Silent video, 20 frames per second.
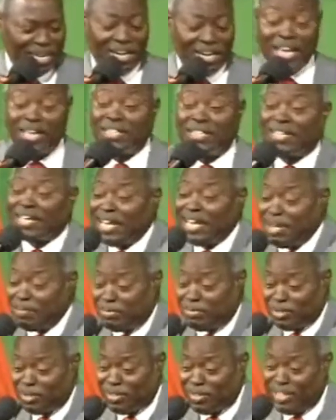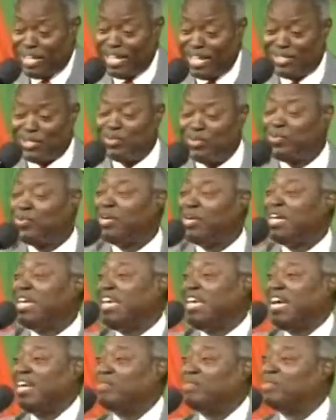they escaped to that
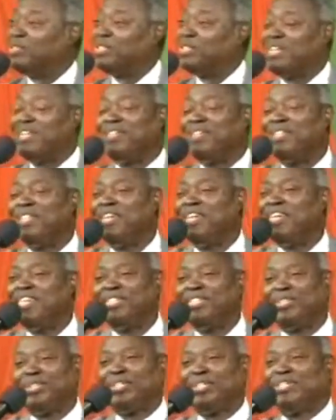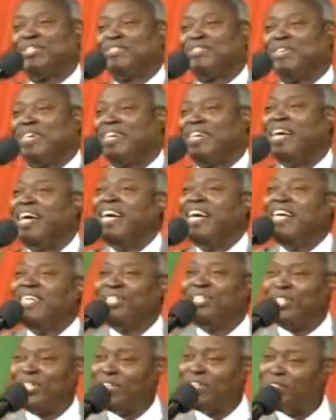way, and we say these children,
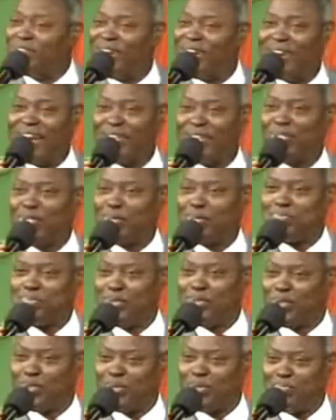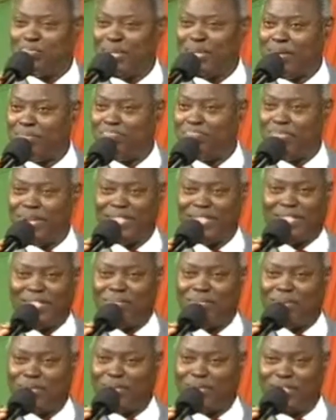children are supposed to be a
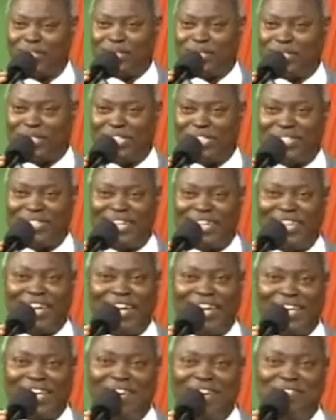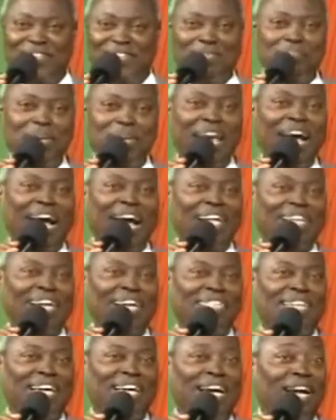blessing, but these children are giving me heart
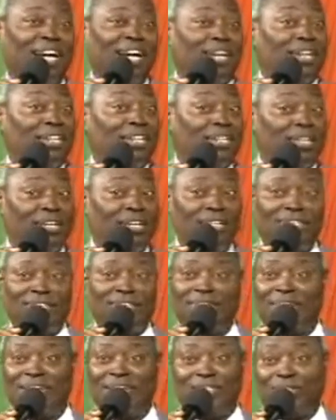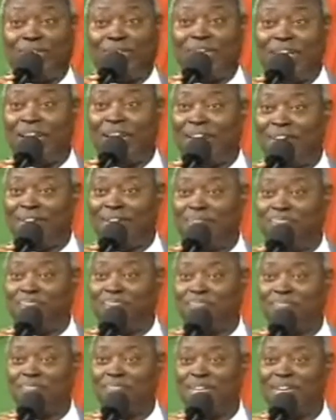attack, not this year.
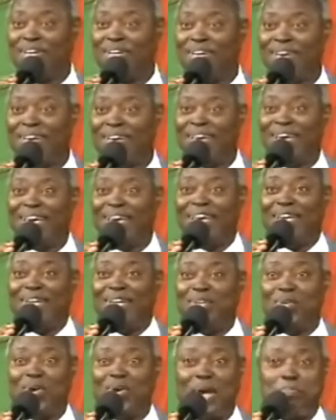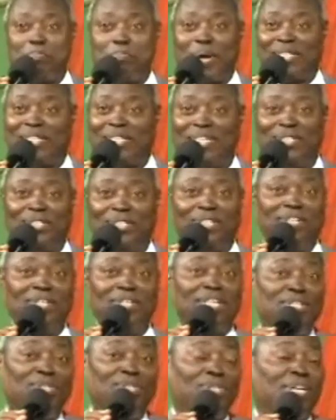No hypertension
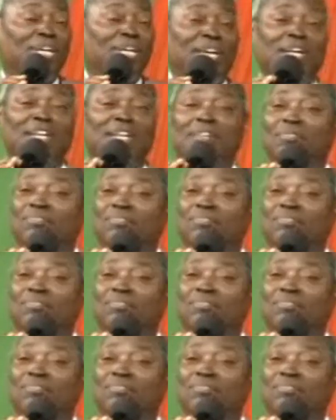this year,